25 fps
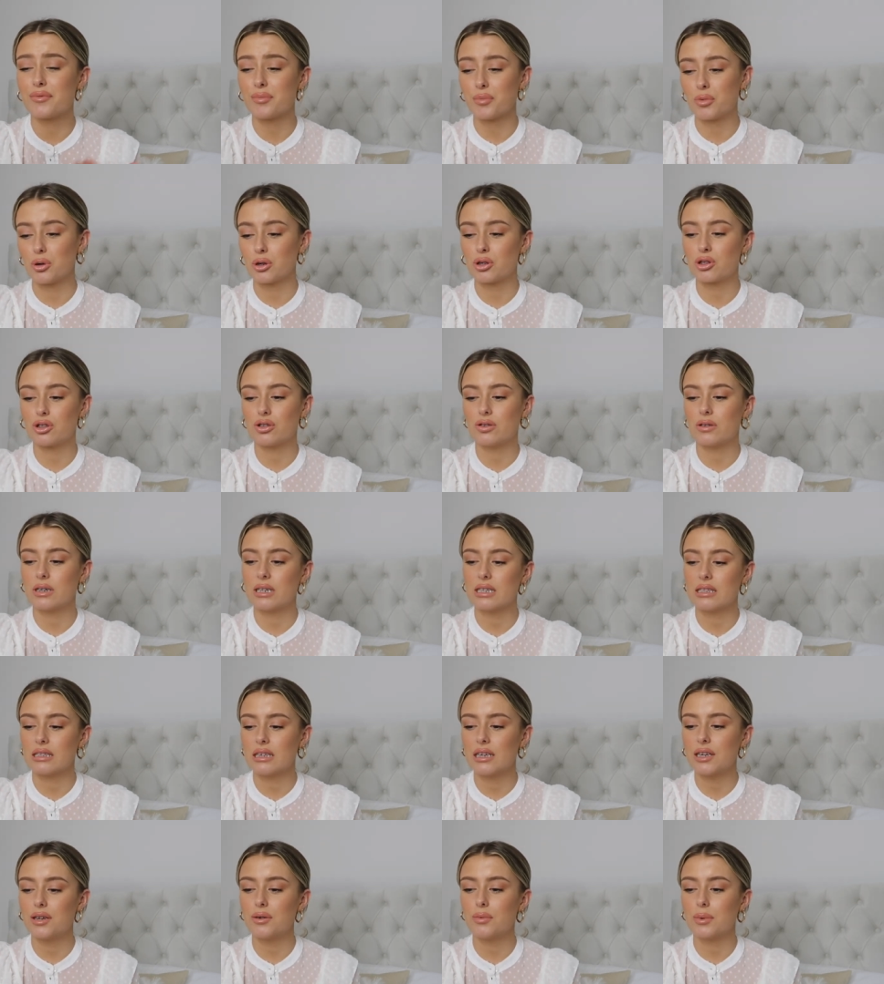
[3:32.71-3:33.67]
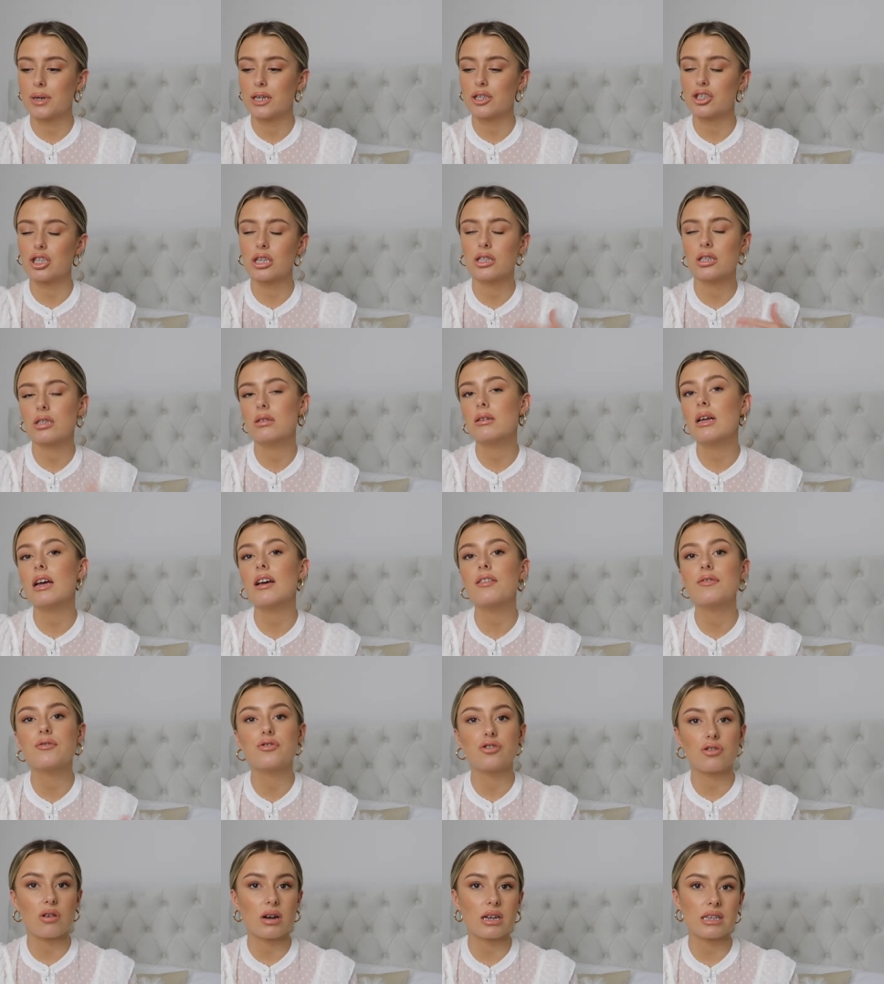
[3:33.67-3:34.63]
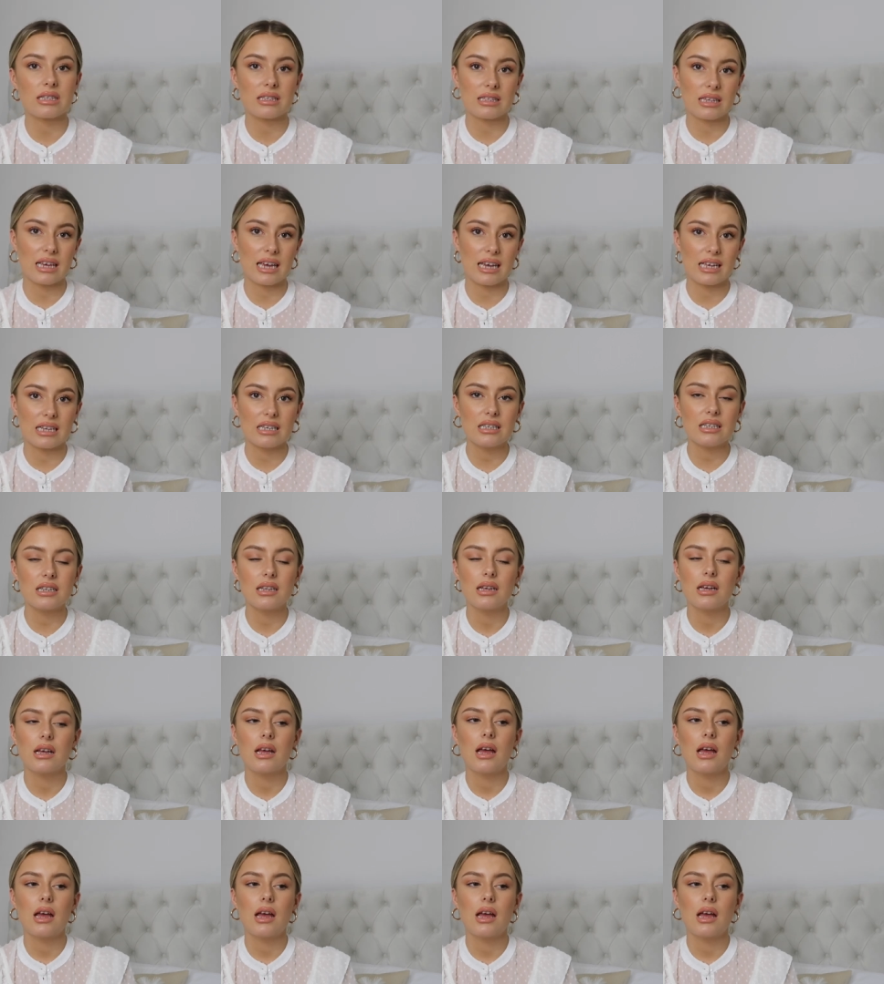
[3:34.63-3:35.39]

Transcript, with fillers: moisturiser, which I don't have dry skin,